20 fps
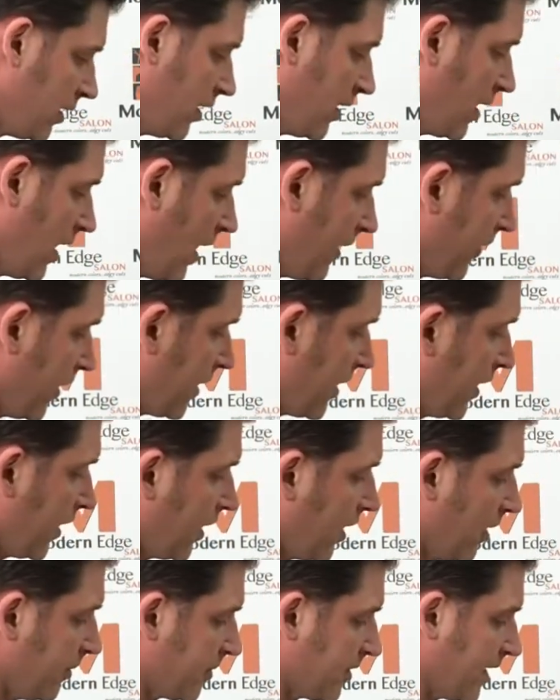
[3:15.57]
everything
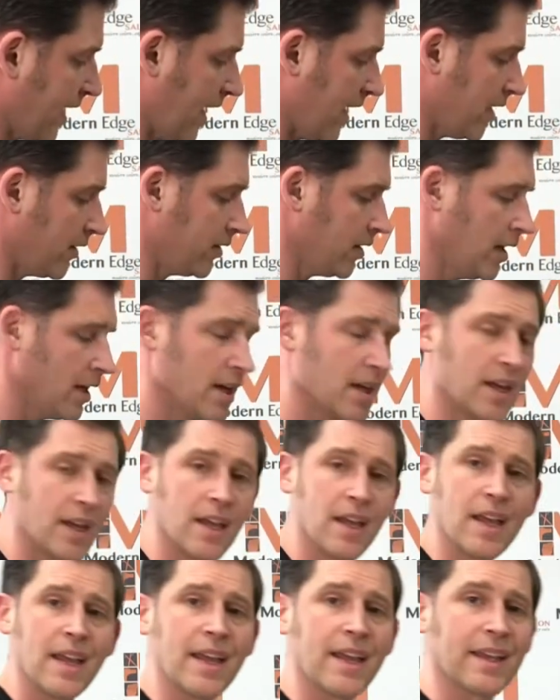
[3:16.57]
comes down.
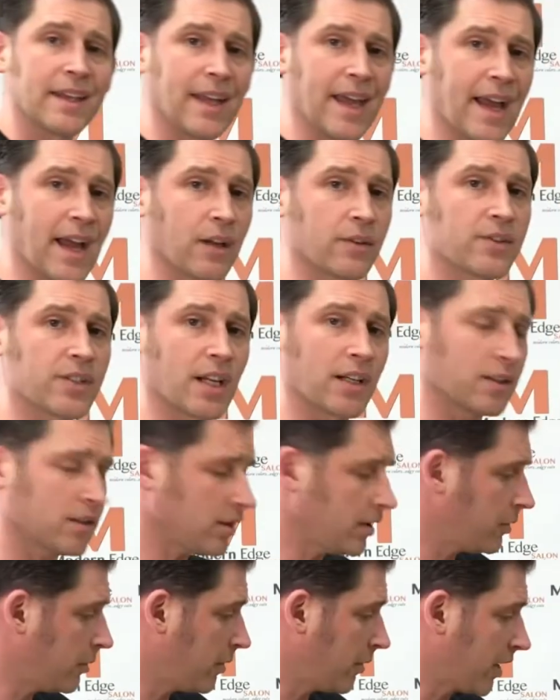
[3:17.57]
Now, generally
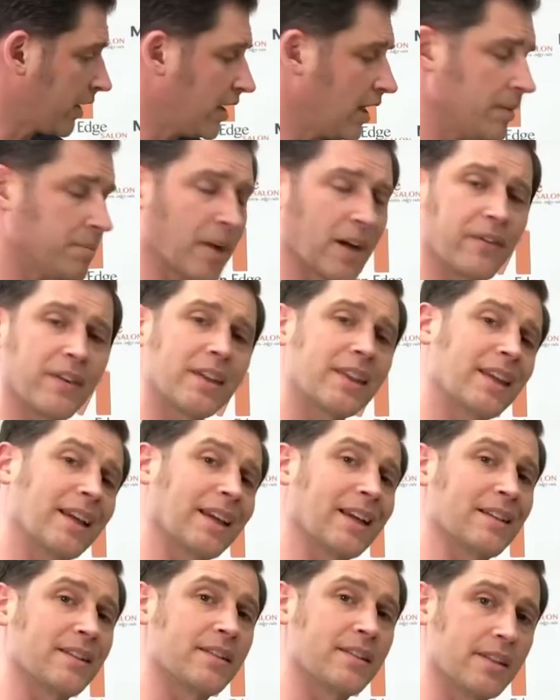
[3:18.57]
we want to keep everything
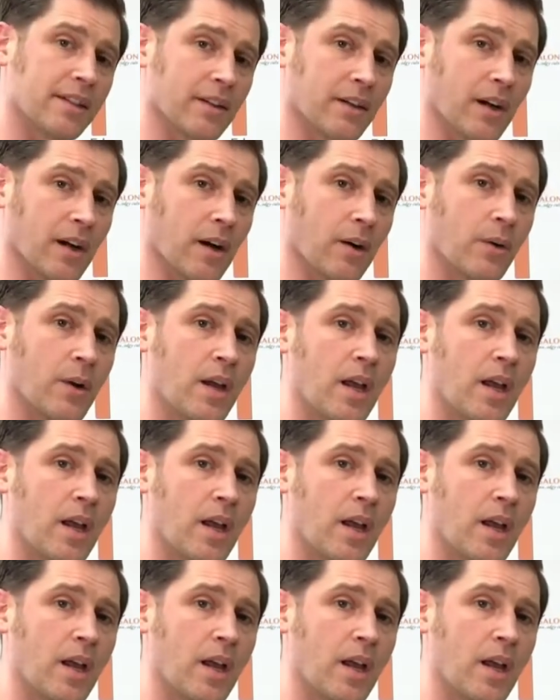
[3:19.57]
at 0,